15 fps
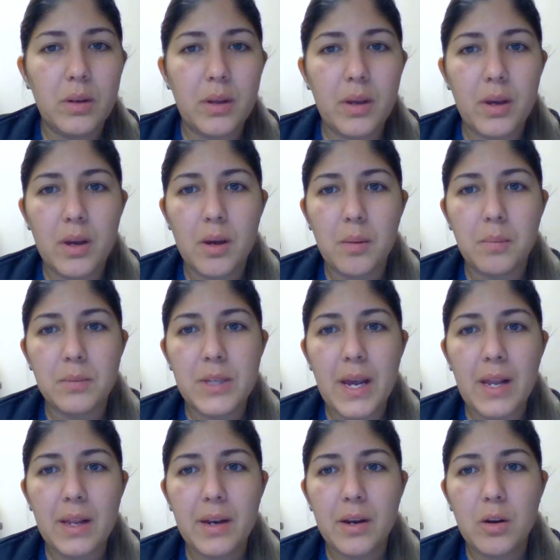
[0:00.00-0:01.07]

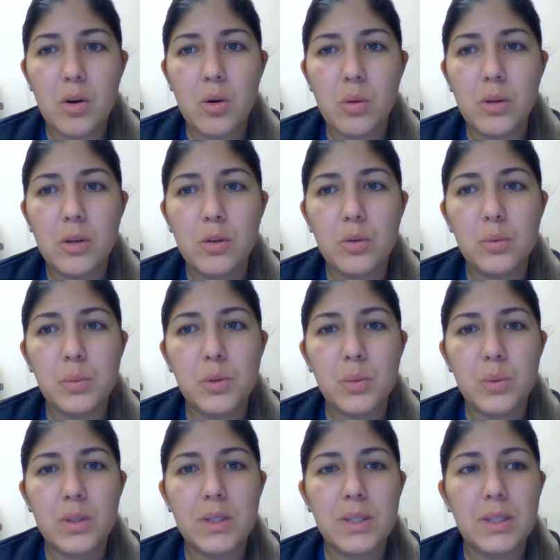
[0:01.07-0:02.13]
dilated colon loops
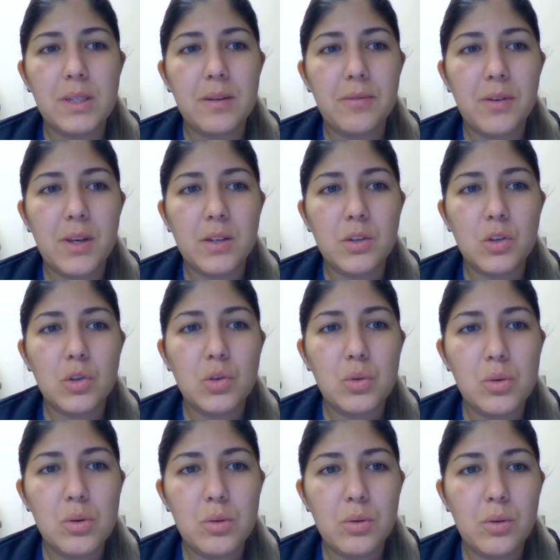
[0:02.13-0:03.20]
with significant
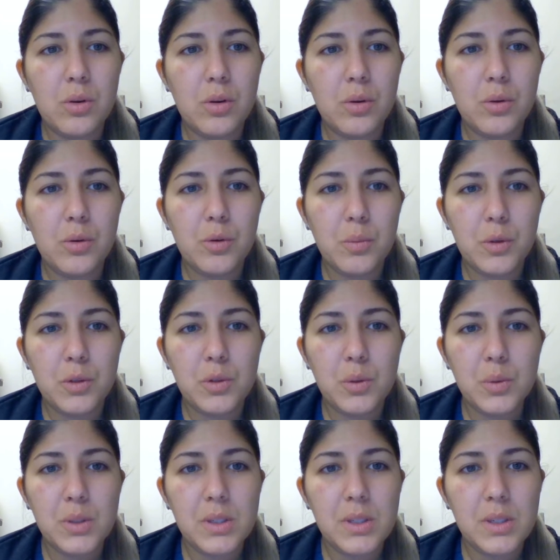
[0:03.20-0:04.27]
stool, no
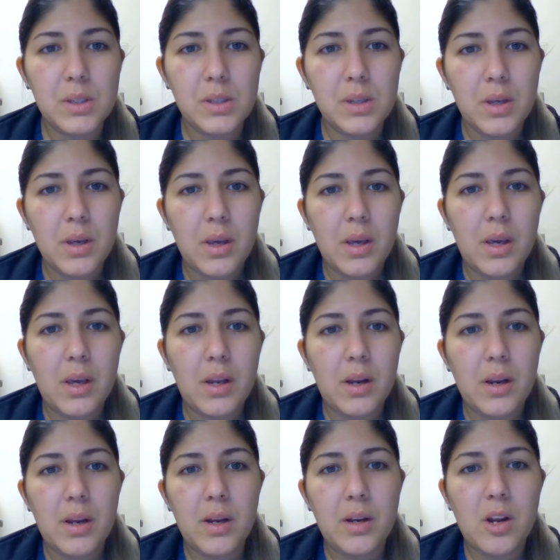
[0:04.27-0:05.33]
pneumatosis, and
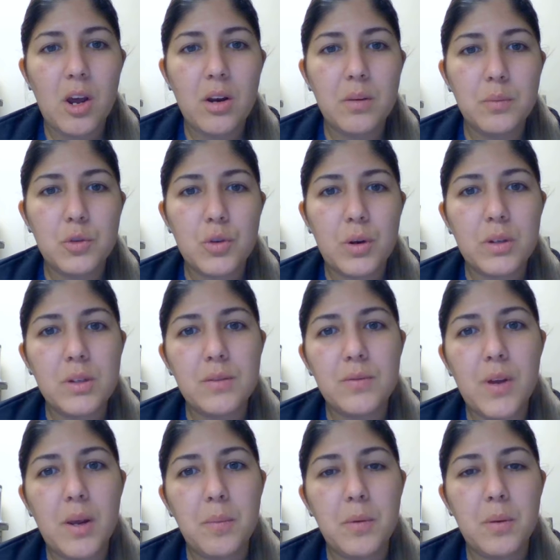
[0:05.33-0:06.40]
a non-obstructive
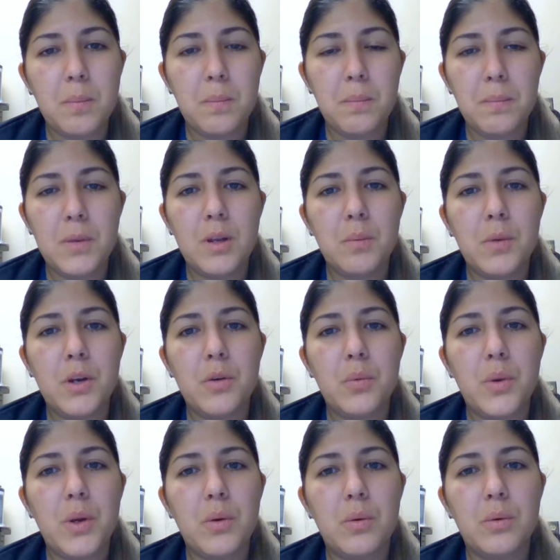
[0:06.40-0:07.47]
9 millimeter
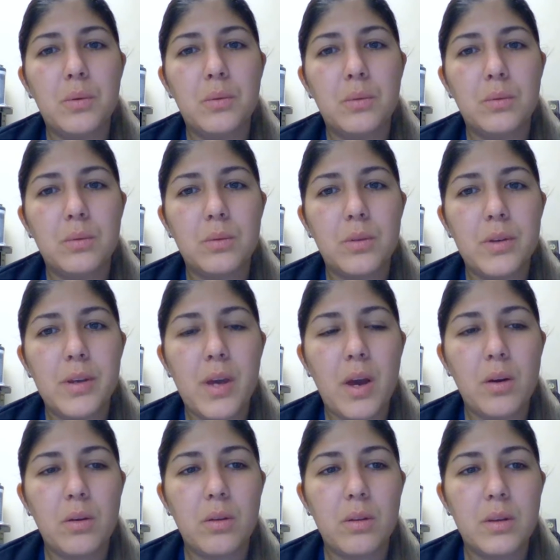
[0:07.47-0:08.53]
renal
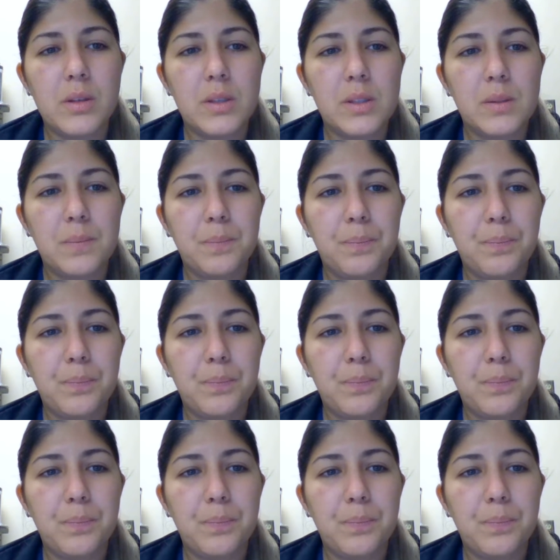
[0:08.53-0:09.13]
calculus.